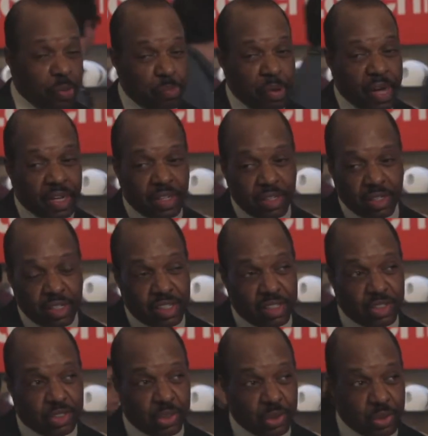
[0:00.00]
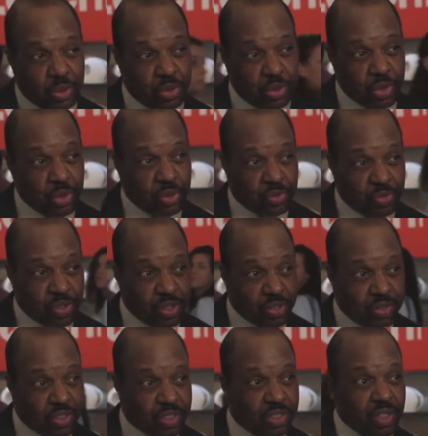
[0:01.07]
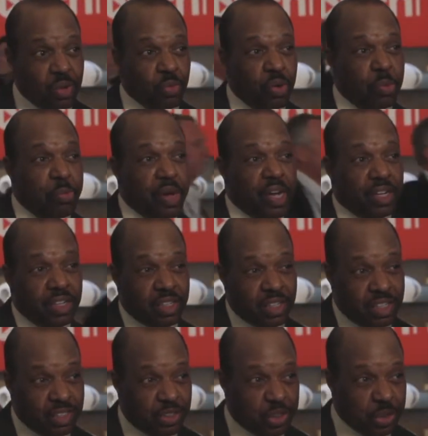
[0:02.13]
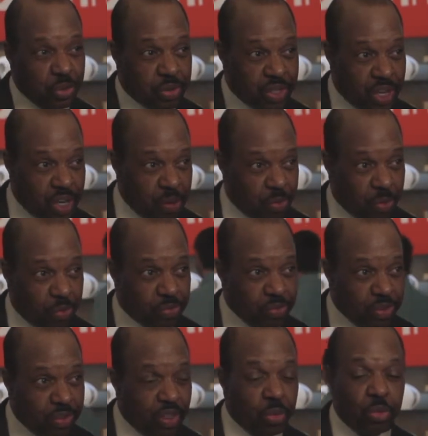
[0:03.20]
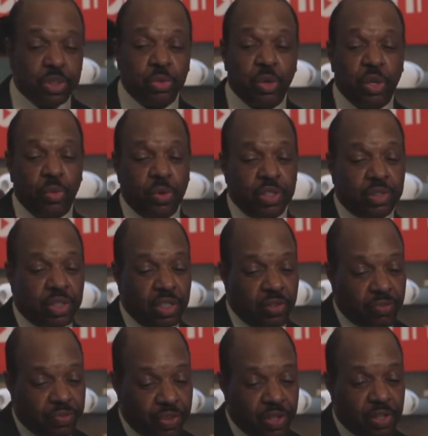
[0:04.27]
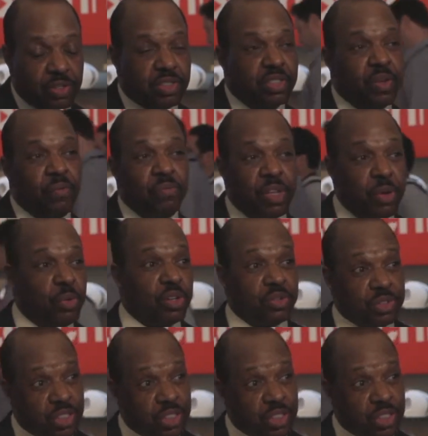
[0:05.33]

backing into Universe, we're backing into cable. In other words, we went to them first, they would have